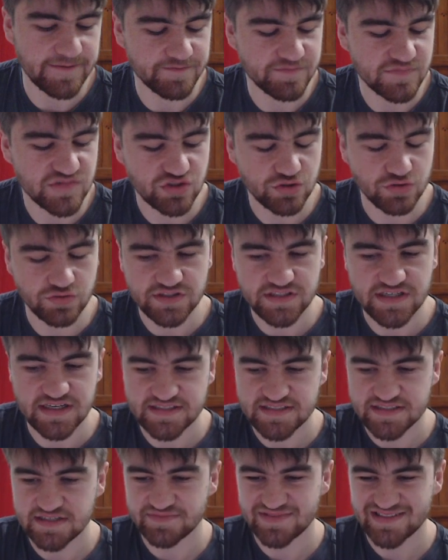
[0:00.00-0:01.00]
Sean
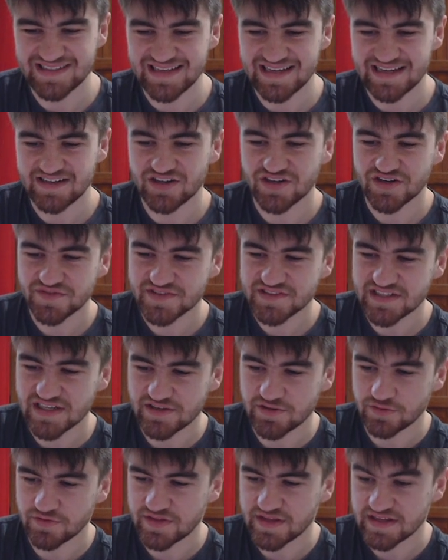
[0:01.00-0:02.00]
Darcy up to Nankervis, I
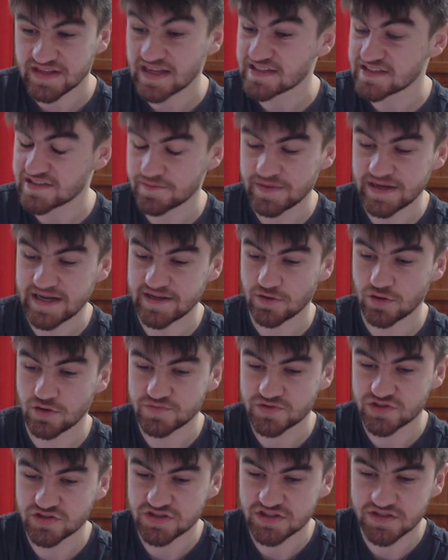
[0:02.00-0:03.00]
don't think that's a bad
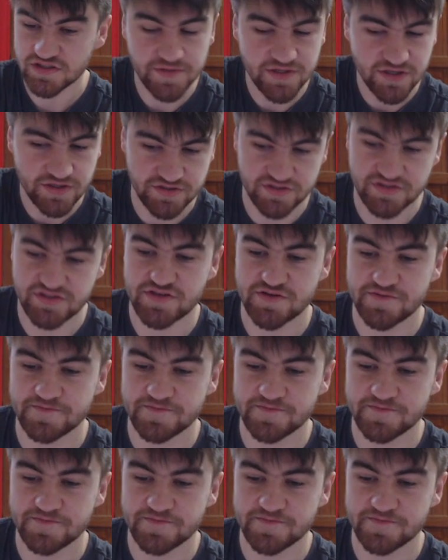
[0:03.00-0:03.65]
option, to be honest.